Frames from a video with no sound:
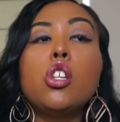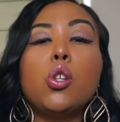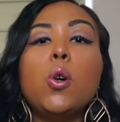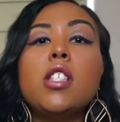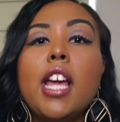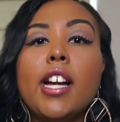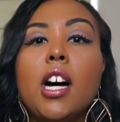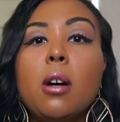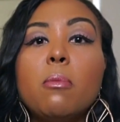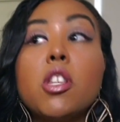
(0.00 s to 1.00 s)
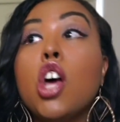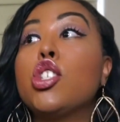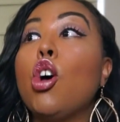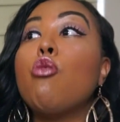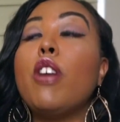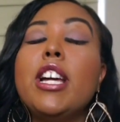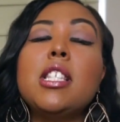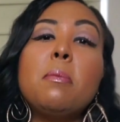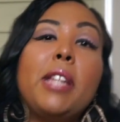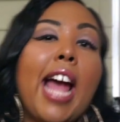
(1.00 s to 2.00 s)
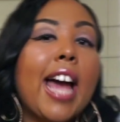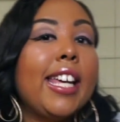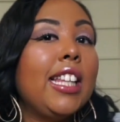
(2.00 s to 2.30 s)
Tuesday comes. So randomly I